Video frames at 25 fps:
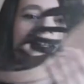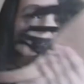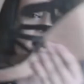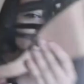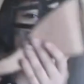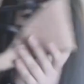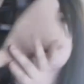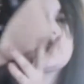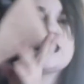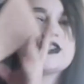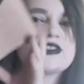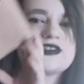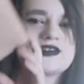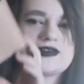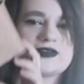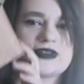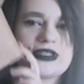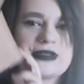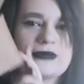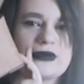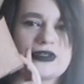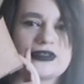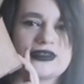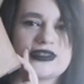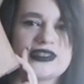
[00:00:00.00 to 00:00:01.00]
Funny story
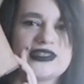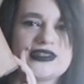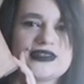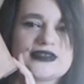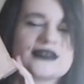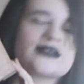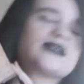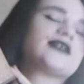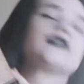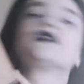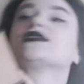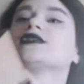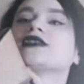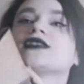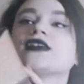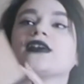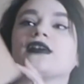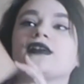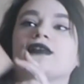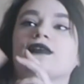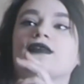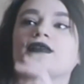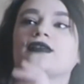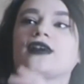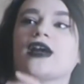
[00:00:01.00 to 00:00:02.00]
about these.
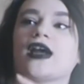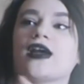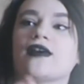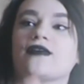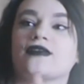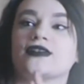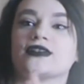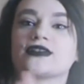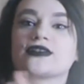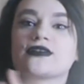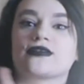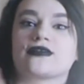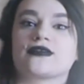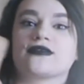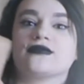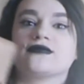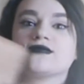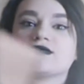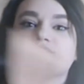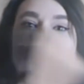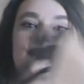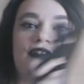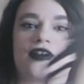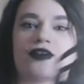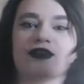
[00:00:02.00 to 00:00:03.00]
So I was
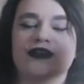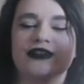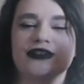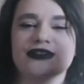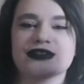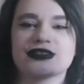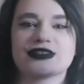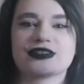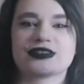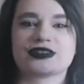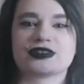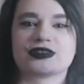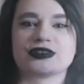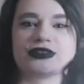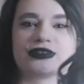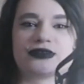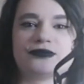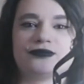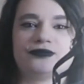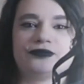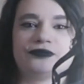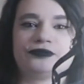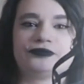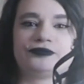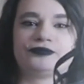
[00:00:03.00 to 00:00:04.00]
going to the
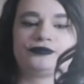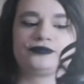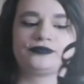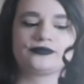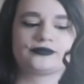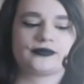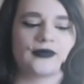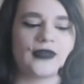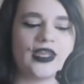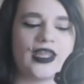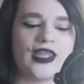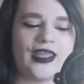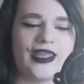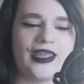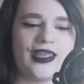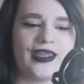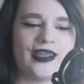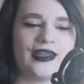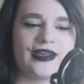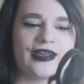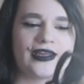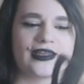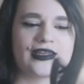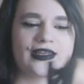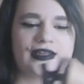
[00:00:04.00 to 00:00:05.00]
store,
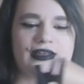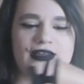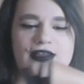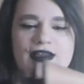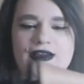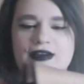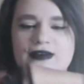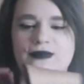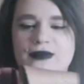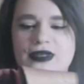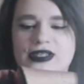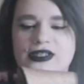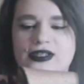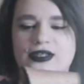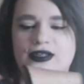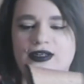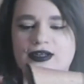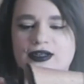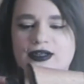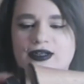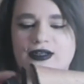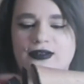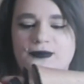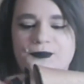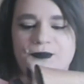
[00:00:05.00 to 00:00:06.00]
and I got out of my
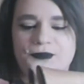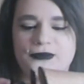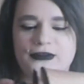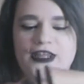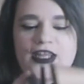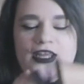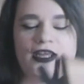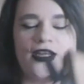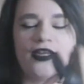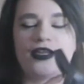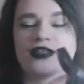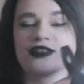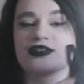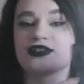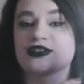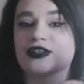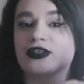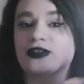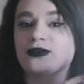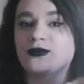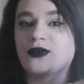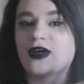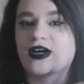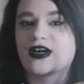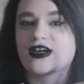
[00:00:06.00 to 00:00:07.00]
car,
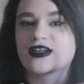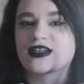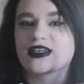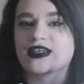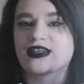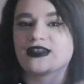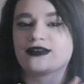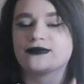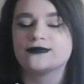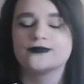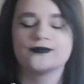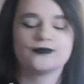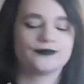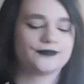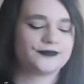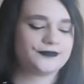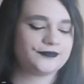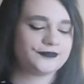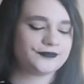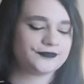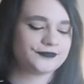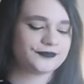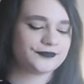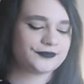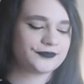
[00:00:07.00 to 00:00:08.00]
start walking,
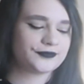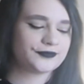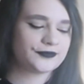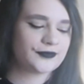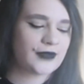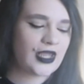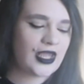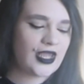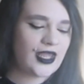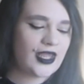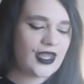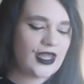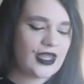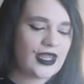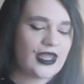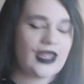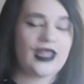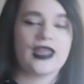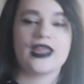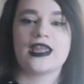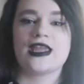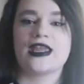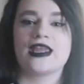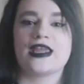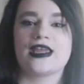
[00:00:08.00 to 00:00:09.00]

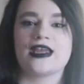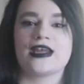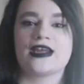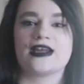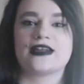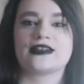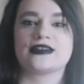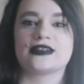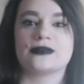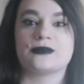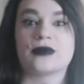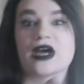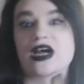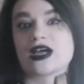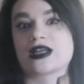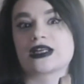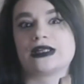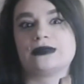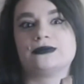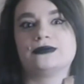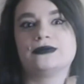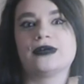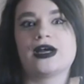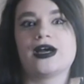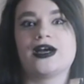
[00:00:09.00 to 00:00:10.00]
and the
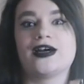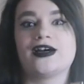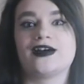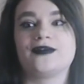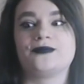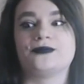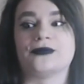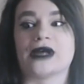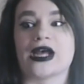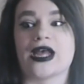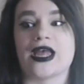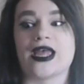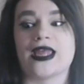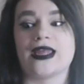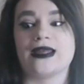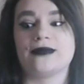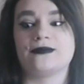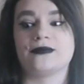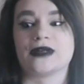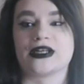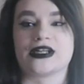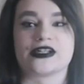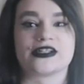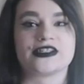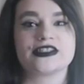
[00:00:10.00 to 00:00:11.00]
bottom of my
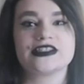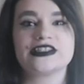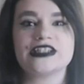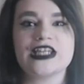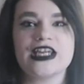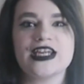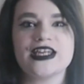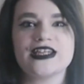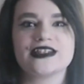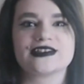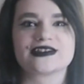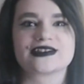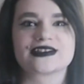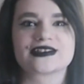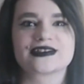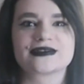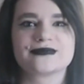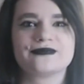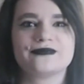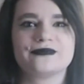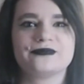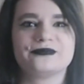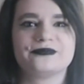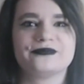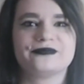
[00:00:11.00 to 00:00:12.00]
Mary
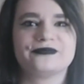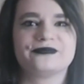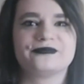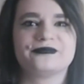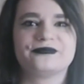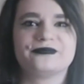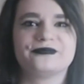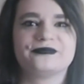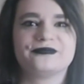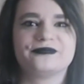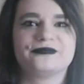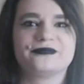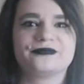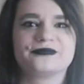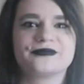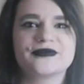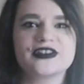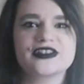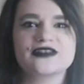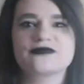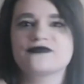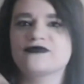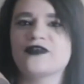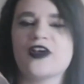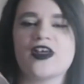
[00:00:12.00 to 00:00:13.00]
Jane's
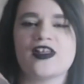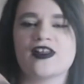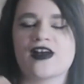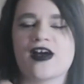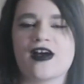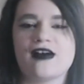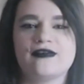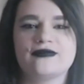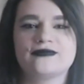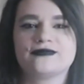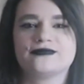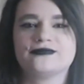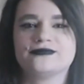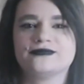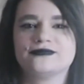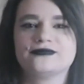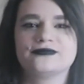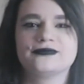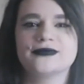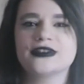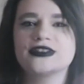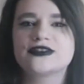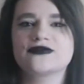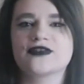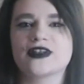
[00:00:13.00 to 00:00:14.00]
just fell off,
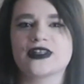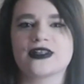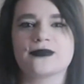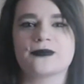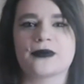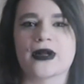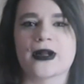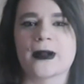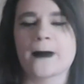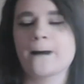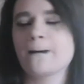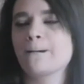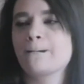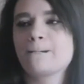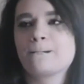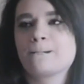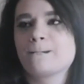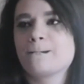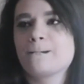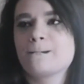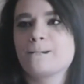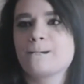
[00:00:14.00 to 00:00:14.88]
just fell apart.